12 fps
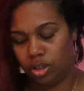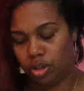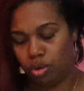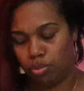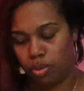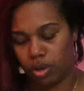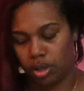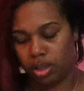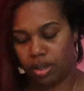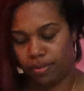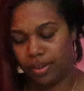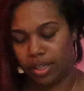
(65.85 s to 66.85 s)
Two more.
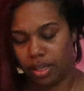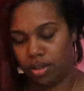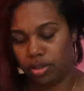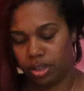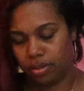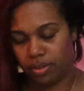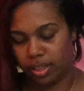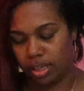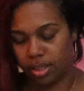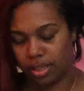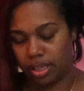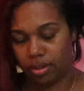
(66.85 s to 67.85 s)
Clarify the energy of
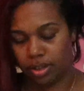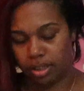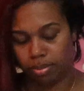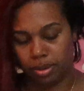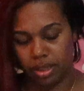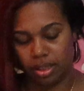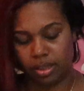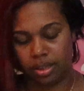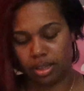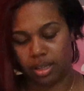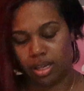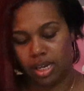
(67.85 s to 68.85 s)
Sagittarius,
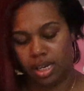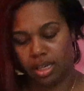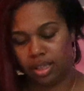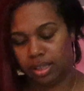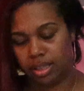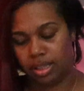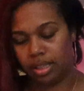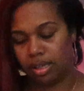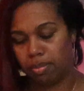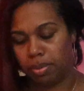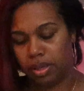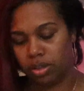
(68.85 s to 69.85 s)
please. Six
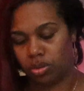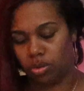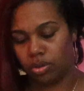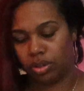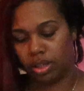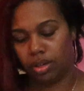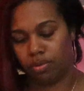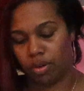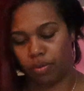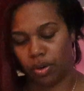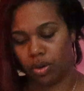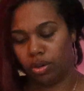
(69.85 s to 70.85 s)
of Pentacles in
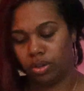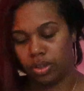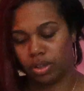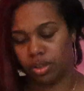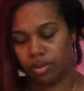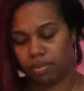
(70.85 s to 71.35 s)
reverse.